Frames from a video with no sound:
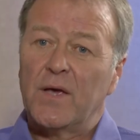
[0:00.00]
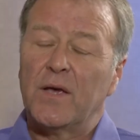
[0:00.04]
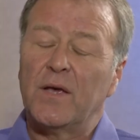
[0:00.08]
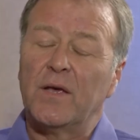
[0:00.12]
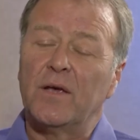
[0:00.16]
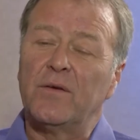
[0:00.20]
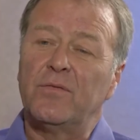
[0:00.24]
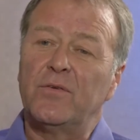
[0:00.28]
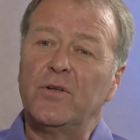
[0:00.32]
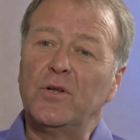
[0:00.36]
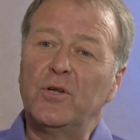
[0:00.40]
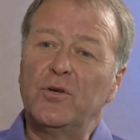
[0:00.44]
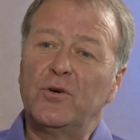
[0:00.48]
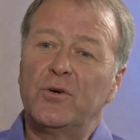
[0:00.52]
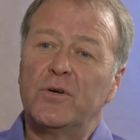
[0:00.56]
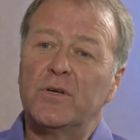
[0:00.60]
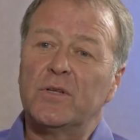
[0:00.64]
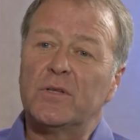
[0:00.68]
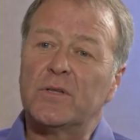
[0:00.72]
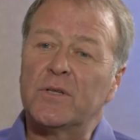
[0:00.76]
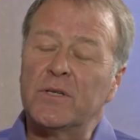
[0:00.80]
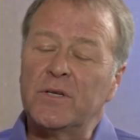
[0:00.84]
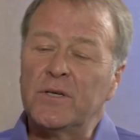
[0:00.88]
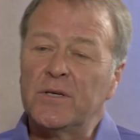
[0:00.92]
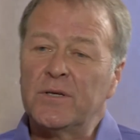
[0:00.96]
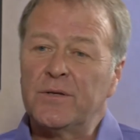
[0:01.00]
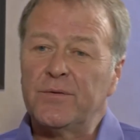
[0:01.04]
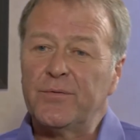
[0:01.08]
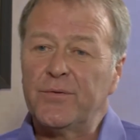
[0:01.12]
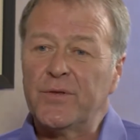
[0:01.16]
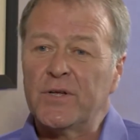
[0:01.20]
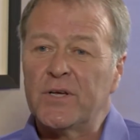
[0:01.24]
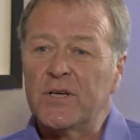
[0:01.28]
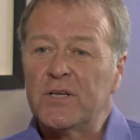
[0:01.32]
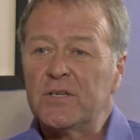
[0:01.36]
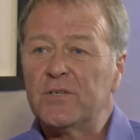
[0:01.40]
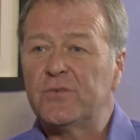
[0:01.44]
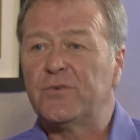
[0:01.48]
If you look at
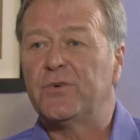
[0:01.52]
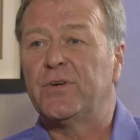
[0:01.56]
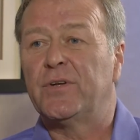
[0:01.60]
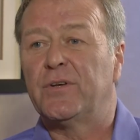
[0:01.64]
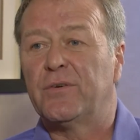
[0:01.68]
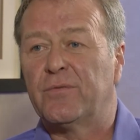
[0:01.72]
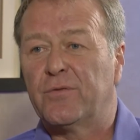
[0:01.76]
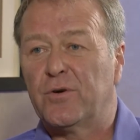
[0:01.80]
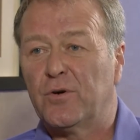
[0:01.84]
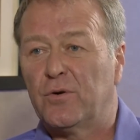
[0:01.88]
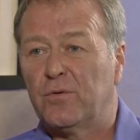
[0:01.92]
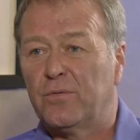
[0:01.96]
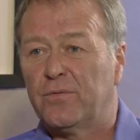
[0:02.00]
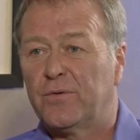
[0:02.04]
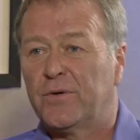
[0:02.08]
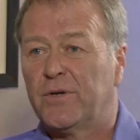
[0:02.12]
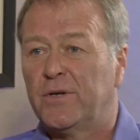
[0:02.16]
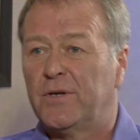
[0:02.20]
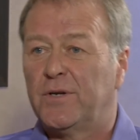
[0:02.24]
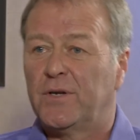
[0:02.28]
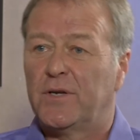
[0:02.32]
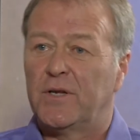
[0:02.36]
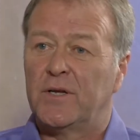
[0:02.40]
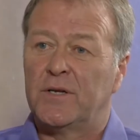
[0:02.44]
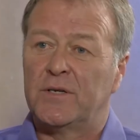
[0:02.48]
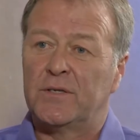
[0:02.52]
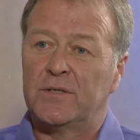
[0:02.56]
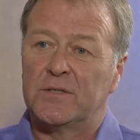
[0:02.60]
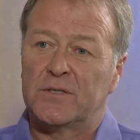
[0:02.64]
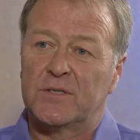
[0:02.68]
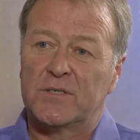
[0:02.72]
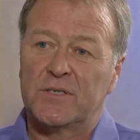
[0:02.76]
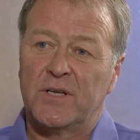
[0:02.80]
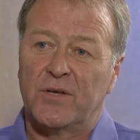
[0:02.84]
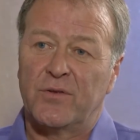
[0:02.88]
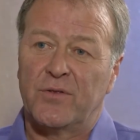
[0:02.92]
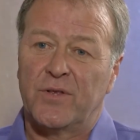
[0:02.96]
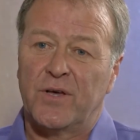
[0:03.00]
the history of golf in
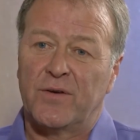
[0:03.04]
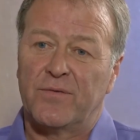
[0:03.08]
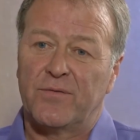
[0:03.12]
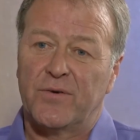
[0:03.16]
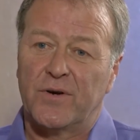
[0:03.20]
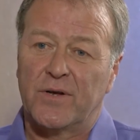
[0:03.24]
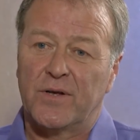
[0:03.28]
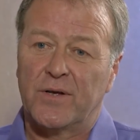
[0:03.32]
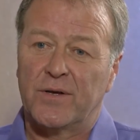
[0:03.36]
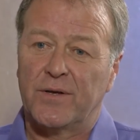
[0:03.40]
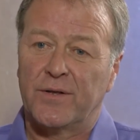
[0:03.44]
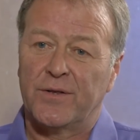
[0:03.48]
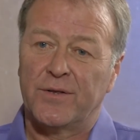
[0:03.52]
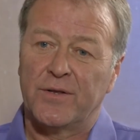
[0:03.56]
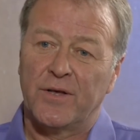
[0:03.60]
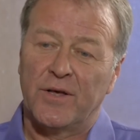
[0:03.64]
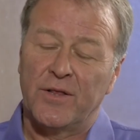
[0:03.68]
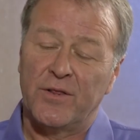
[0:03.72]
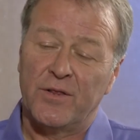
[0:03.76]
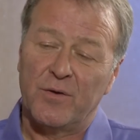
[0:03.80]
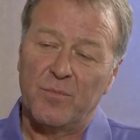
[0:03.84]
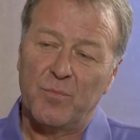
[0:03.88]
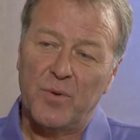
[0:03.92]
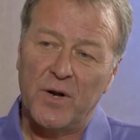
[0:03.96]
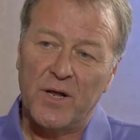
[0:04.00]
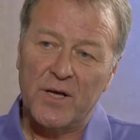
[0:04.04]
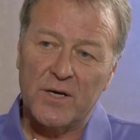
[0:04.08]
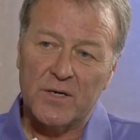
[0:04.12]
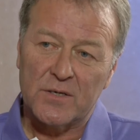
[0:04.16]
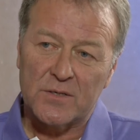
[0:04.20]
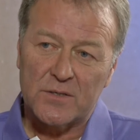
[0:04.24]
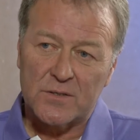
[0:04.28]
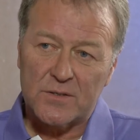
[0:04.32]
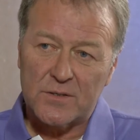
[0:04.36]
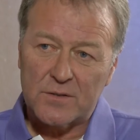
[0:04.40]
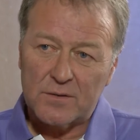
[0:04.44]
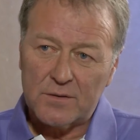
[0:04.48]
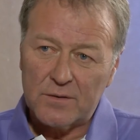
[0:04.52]
South Africa and the
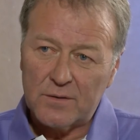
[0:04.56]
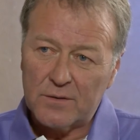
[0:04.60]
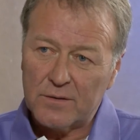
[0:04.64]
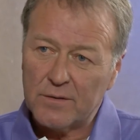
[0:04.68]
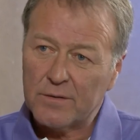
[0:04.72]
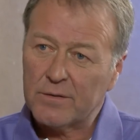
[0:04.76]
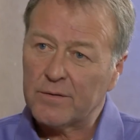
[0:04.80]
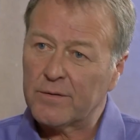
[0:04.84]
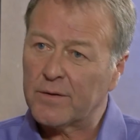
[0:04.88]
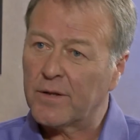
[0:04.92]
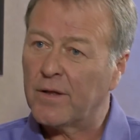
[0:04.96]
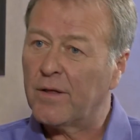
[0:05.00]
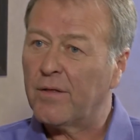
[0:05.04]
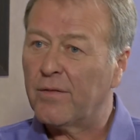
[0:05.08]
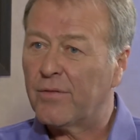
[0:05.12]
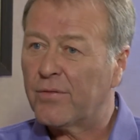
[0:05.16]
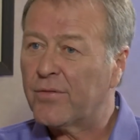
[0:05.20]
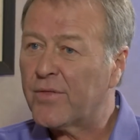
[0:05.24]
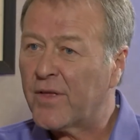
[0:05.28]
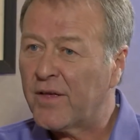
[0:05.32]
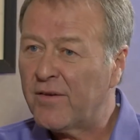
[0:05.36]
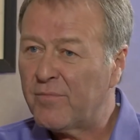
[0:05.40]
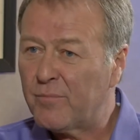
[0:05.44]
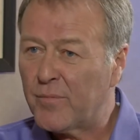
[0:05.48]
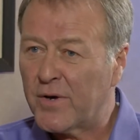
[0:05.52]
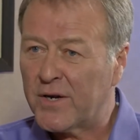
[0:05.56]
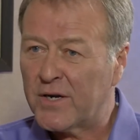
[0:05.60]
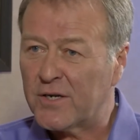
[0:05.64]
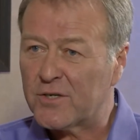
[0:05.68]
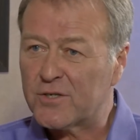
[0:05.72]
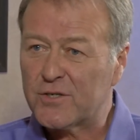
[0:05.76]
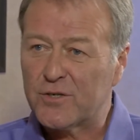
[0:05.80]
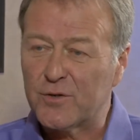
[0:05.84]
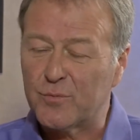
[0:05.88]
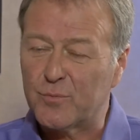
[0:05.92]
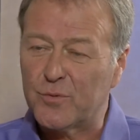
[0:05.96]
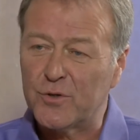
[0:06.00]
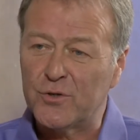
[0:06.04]
players that they've
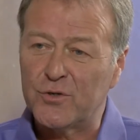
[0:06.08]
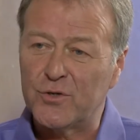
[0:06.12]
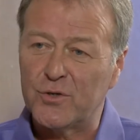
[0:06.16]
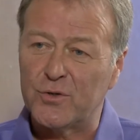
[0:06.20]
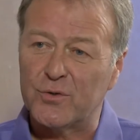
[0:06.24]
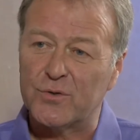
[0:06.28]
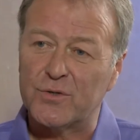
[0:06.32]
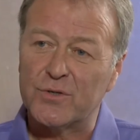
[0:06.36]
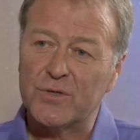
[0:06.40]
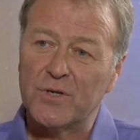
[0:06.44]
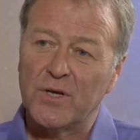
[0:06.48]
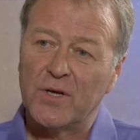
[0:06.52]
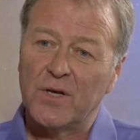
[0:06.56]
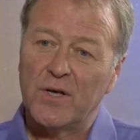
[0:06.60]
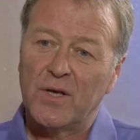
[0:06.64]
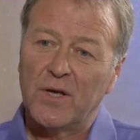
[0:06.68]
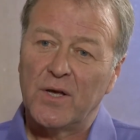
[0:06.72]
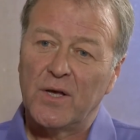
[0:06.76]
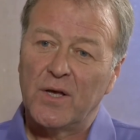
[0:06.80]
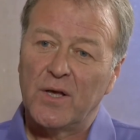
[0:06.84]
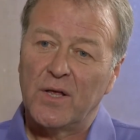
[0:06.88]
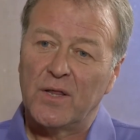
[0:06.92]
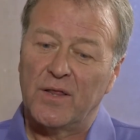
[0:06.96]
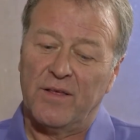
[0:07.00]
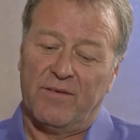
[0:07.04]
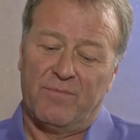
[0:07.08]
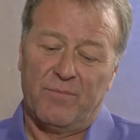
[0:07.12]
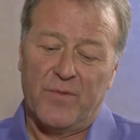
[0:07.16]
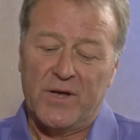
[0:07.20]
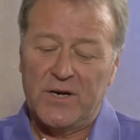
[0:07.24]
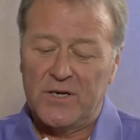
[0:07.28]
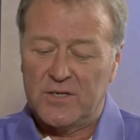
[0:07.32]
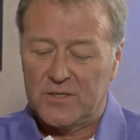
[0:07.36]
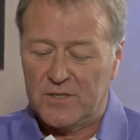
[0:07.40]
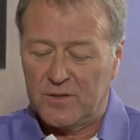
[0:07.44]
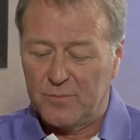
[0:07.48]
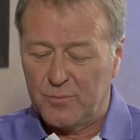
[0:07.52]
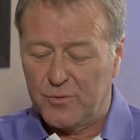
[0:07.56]
managed to produce, they've
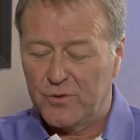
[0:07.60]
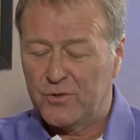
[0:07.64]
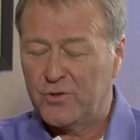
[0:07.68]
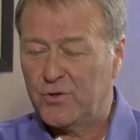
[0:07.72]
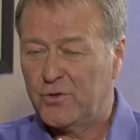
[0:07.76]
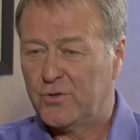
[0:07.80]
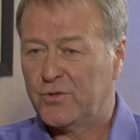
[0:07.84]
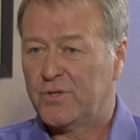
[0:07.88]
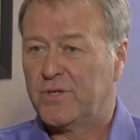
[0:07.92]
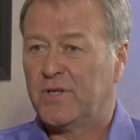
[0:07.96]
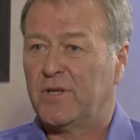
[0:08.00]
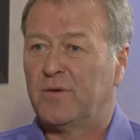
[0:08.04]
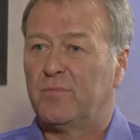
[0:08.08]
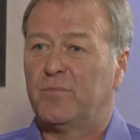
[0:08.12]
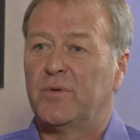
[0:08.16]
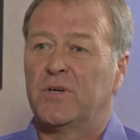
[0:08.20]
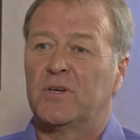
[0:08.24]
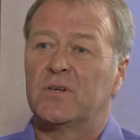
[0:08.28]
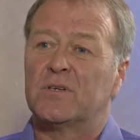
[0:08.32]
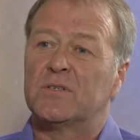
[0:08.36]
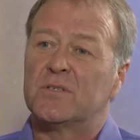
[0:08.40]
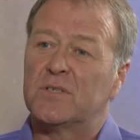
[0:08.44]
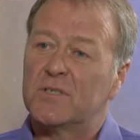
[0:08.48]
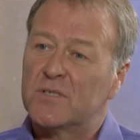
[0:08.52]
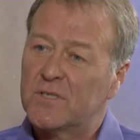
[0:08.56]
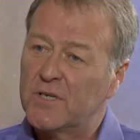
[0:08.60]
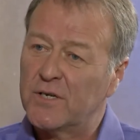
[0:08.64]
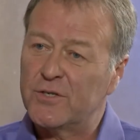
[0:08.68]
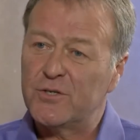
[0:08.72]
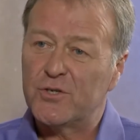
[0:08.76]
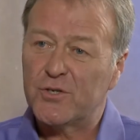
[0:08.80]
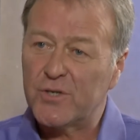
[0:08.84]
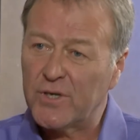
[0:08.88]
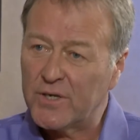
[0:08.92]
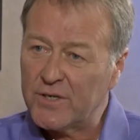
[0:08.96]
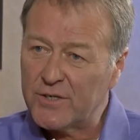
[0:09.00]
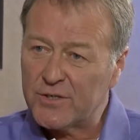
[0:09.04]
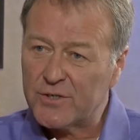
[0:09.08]
managed to produce that because the
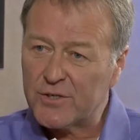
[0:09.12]
Sunshine